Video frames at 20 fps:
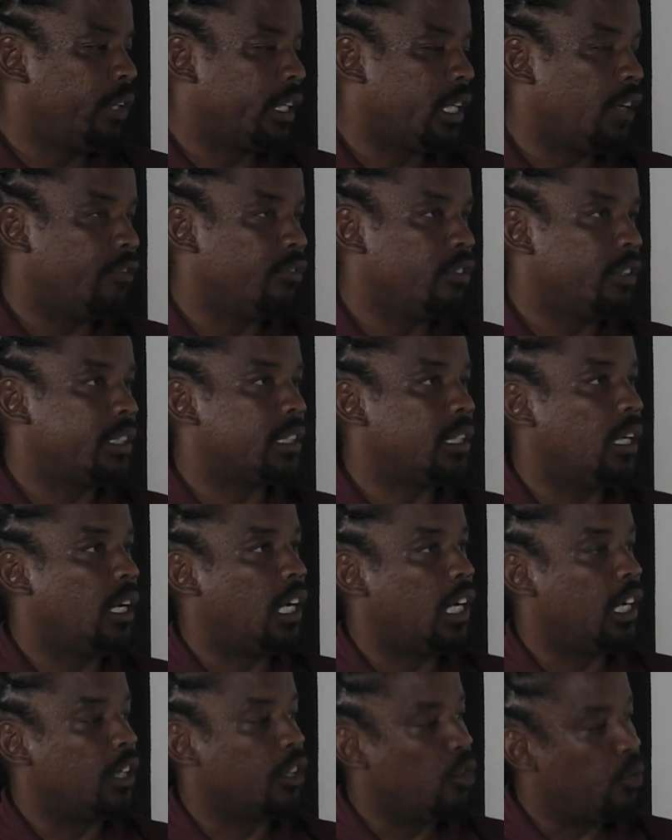recoveries
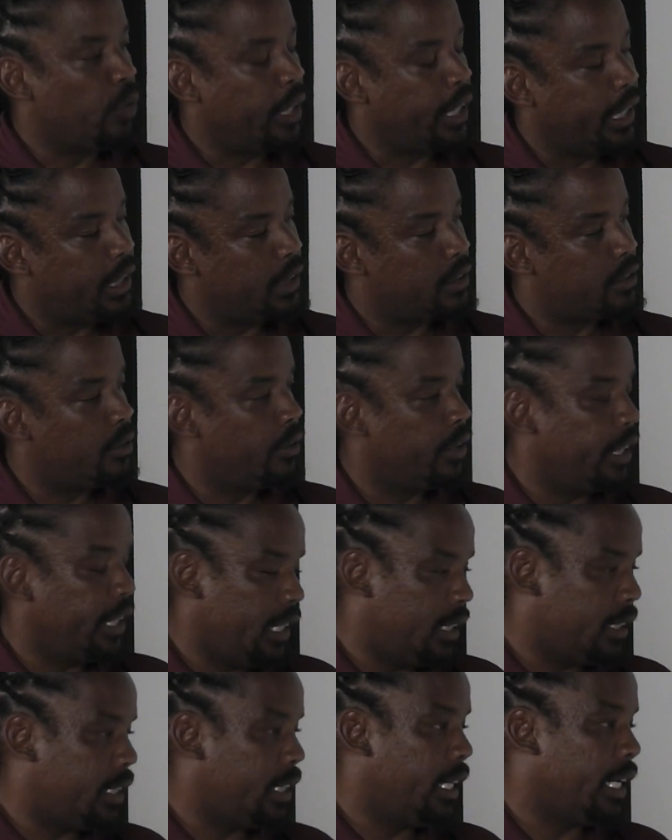uh, going into the
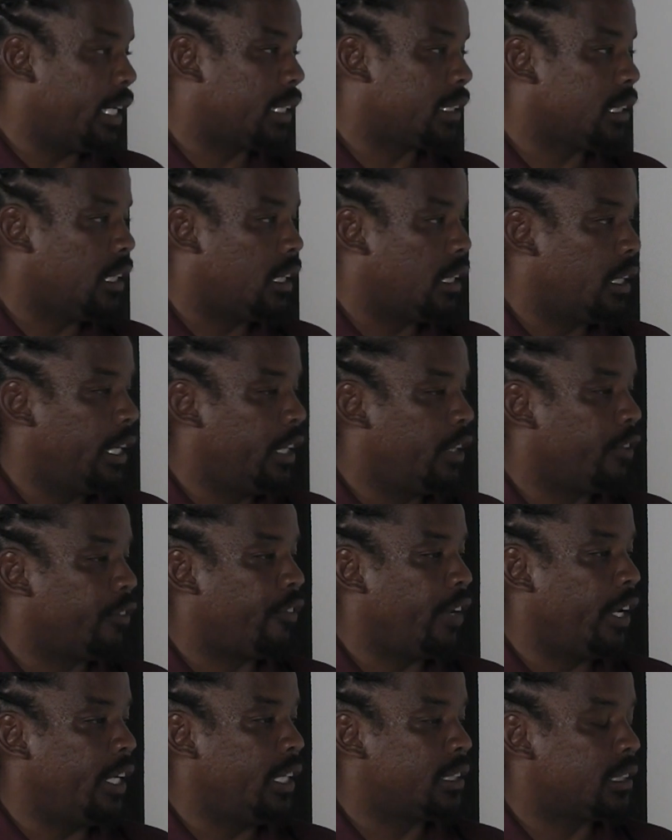ECX uh,
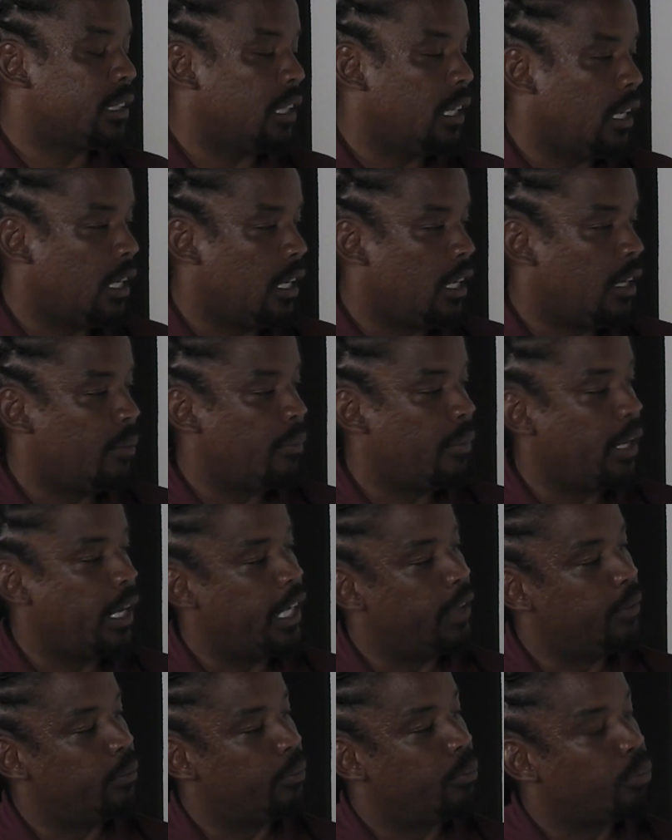interface um,
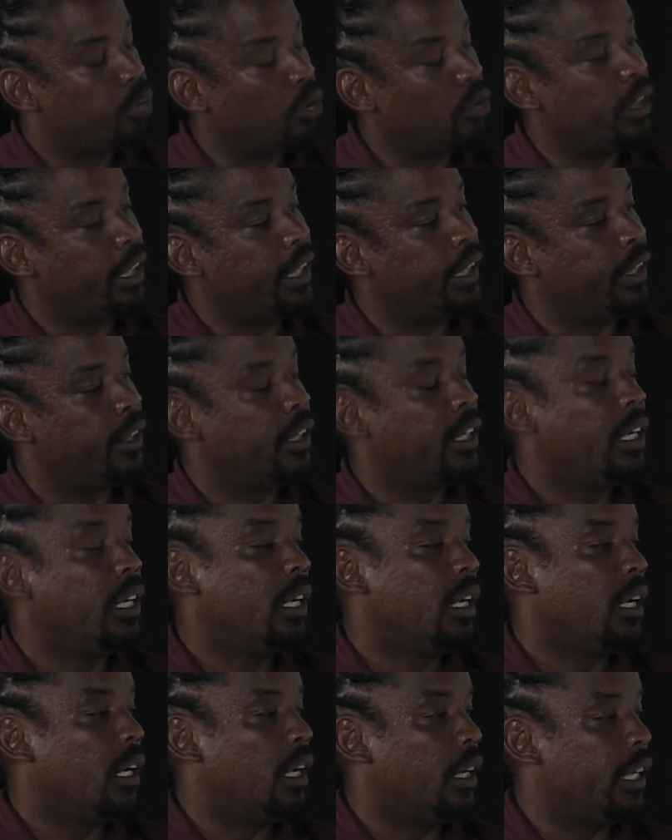and pulling
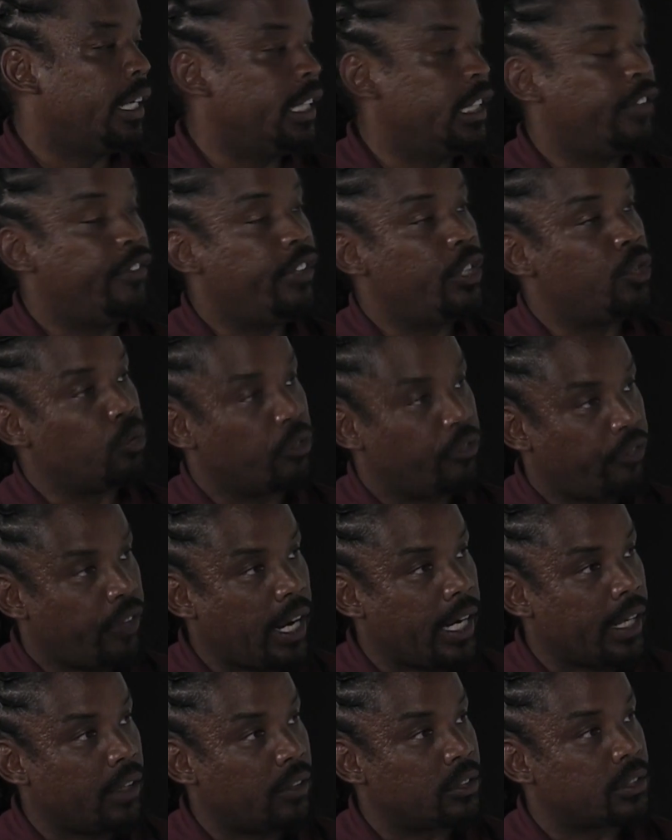individual
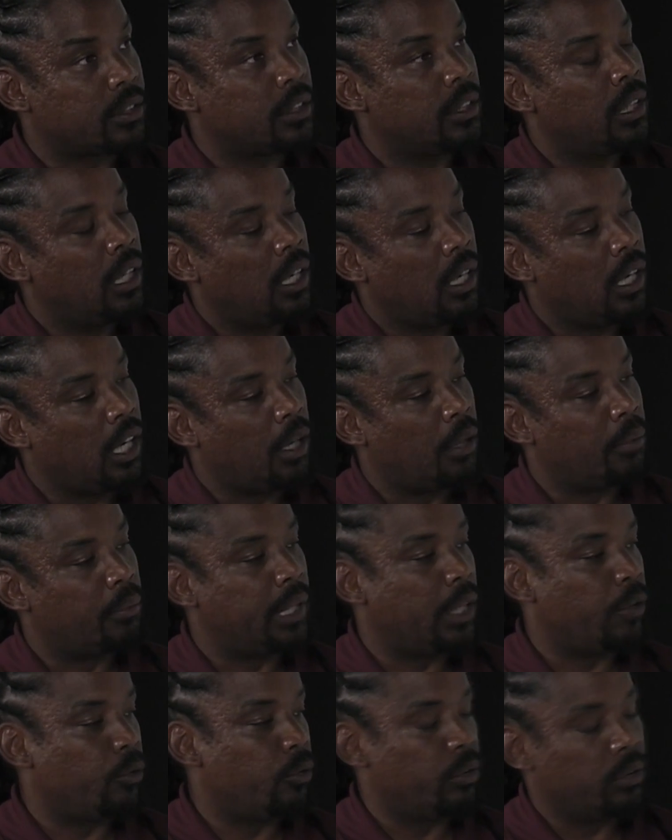files um,
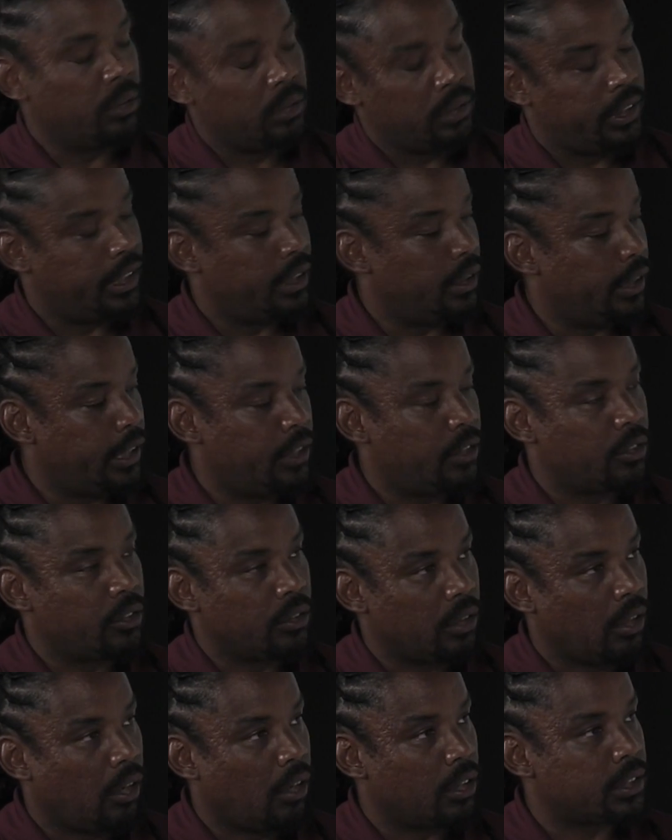that were deleted
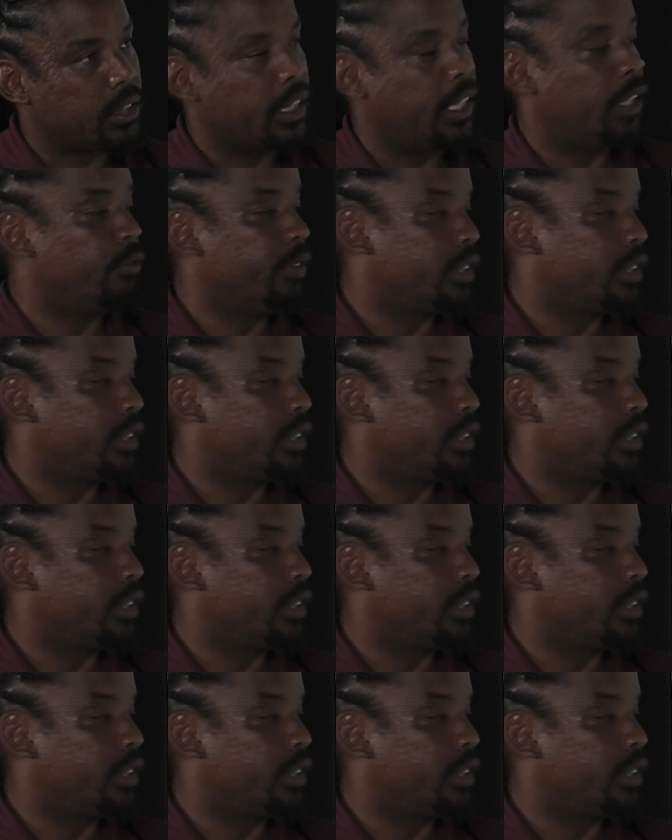or lost and